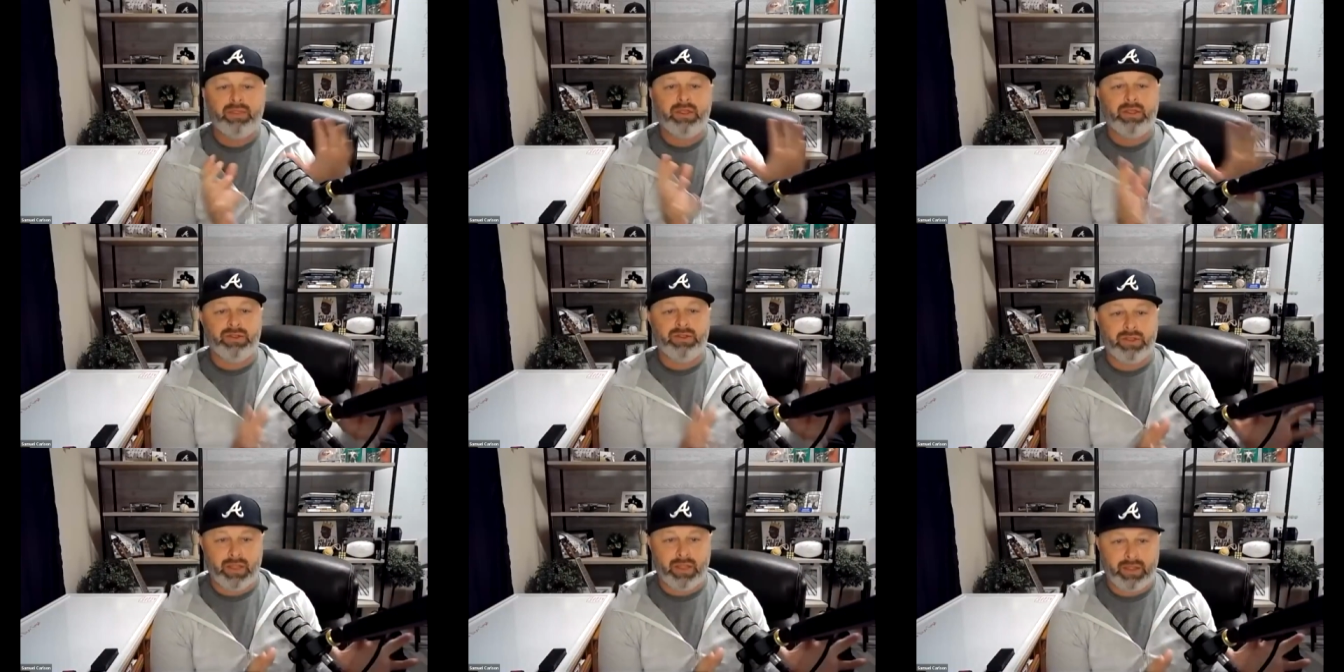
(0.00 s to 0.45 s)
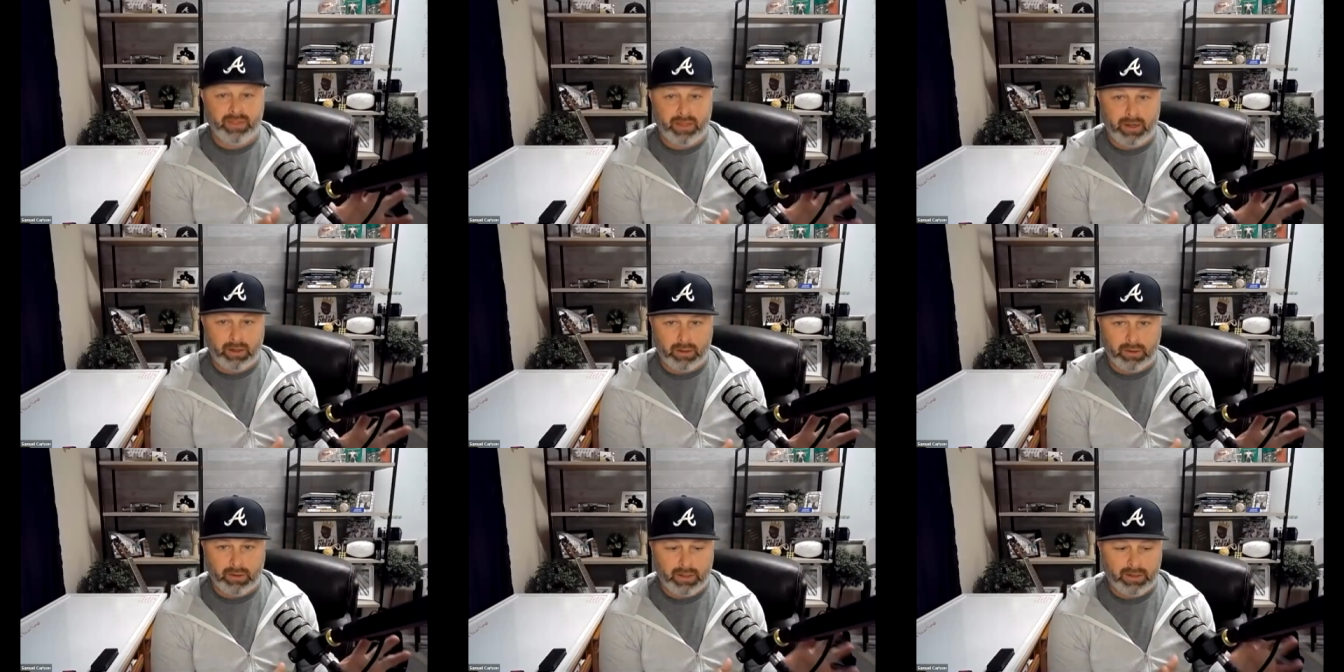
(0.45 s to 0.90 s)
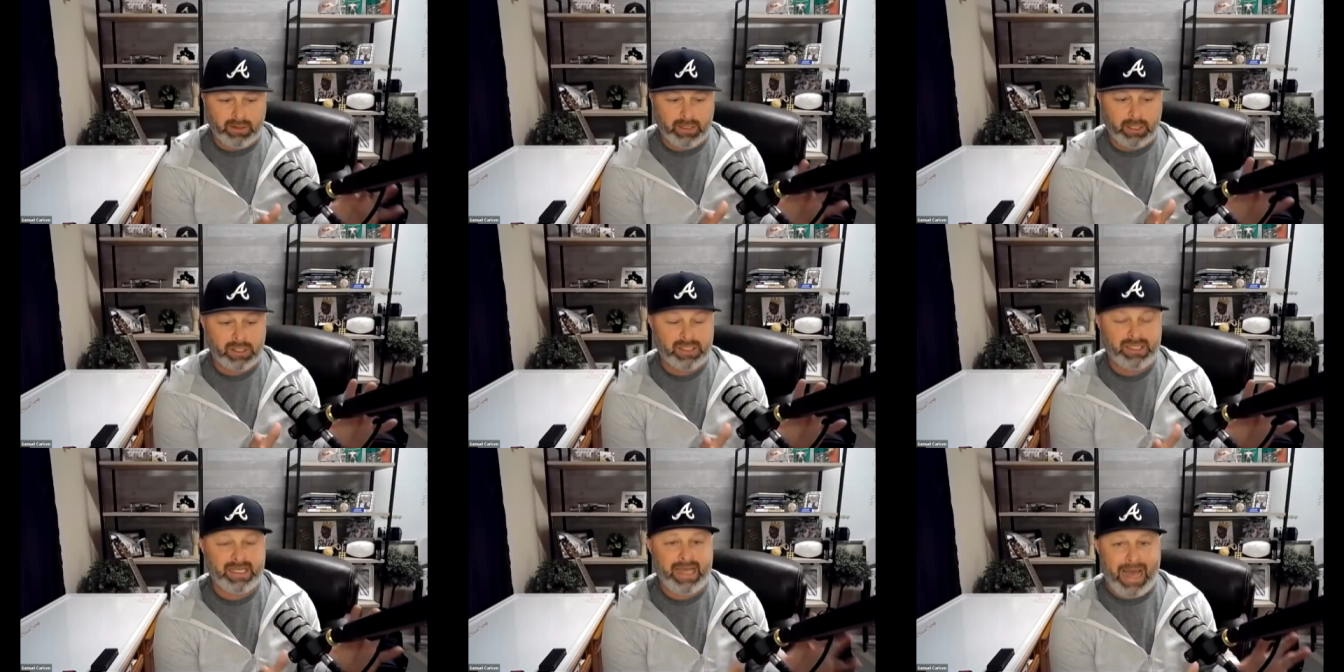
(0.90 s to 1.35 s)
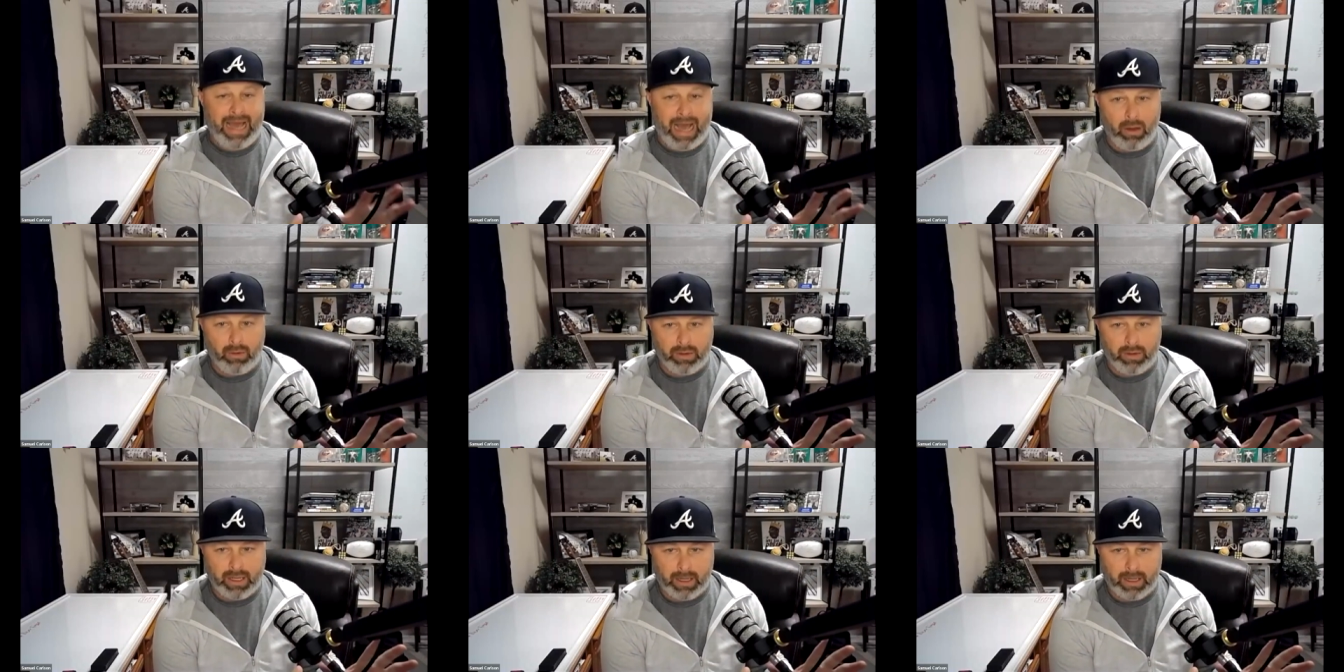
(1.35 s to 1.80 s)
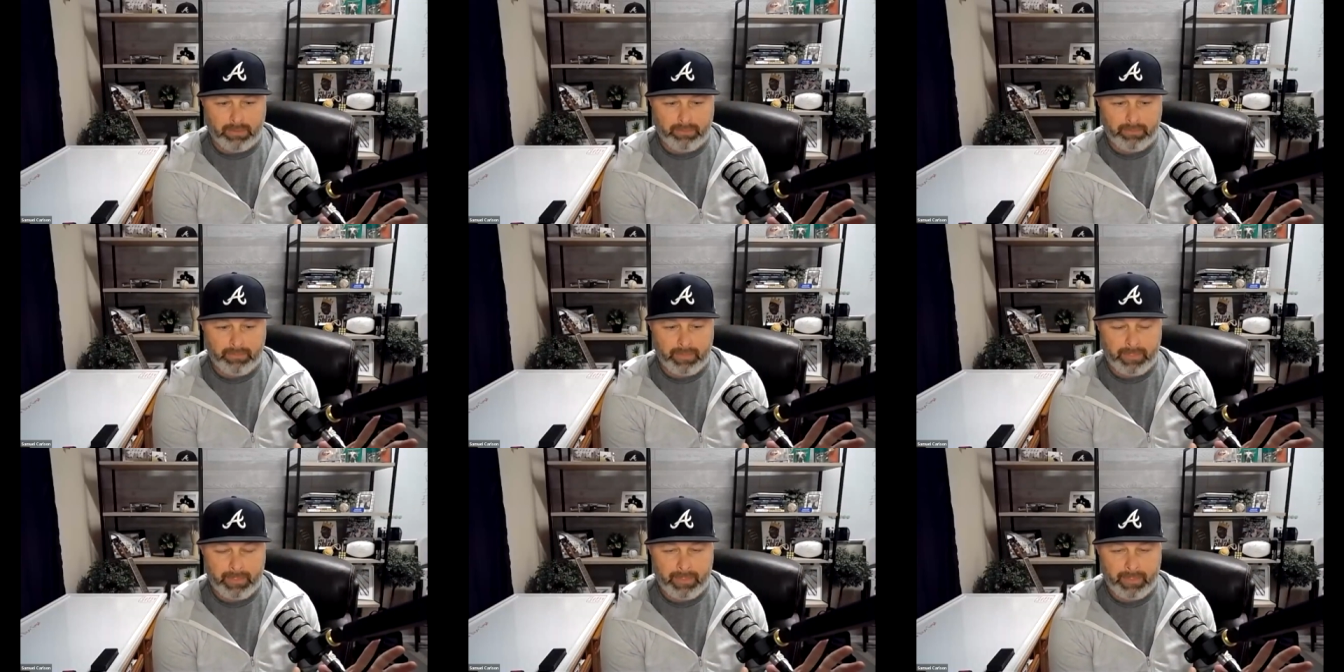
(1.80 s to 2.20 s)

then and there, there's the outcome.